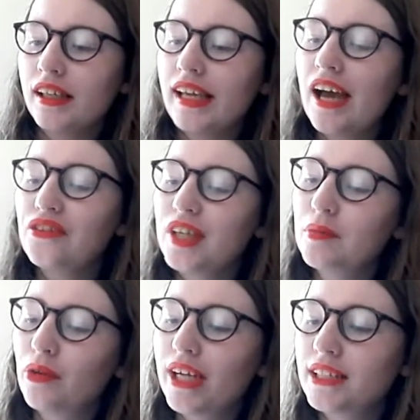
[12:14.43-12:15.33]

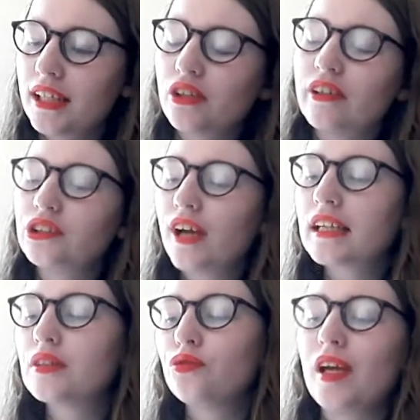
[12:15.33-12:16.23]
Kathleen Brady and her
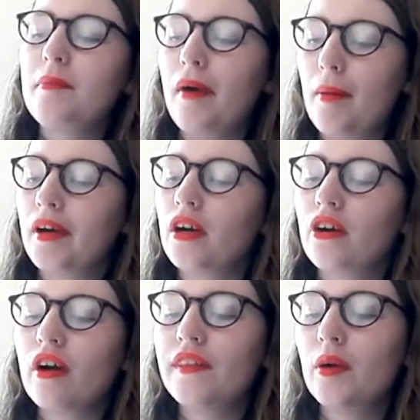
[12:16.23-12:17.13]
attractive friend Baba
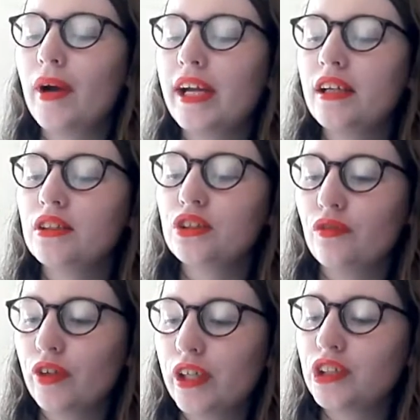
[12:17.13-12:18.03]
are on their way to
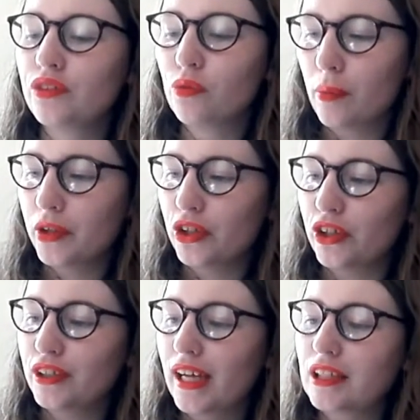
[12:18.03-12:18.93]
the verge of
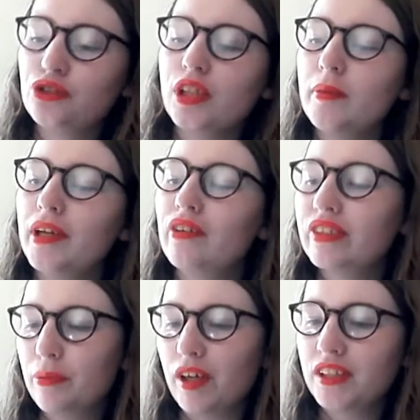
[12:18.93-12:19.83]
womanhood and dreaming of
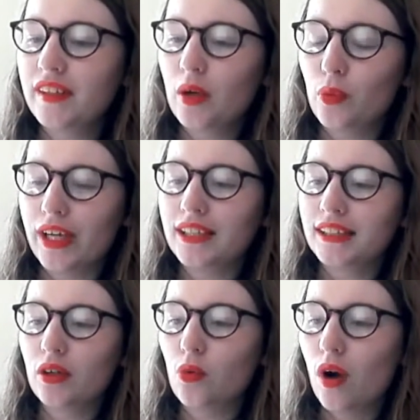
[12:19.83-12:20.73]
spreading their
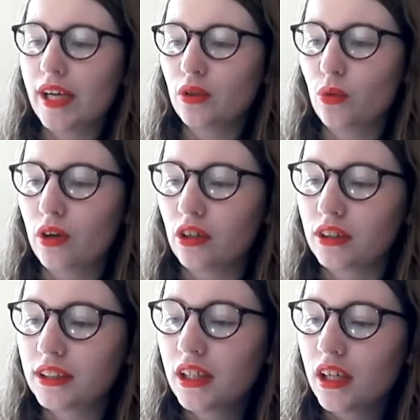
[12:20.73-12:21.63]
wings in a wider
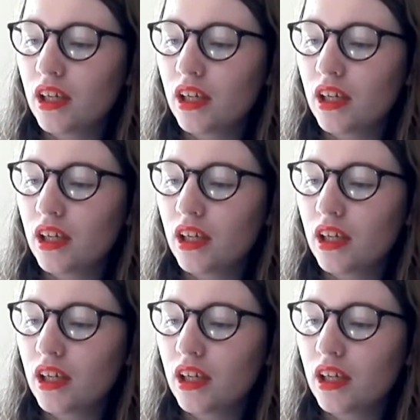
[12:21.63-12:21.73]
world,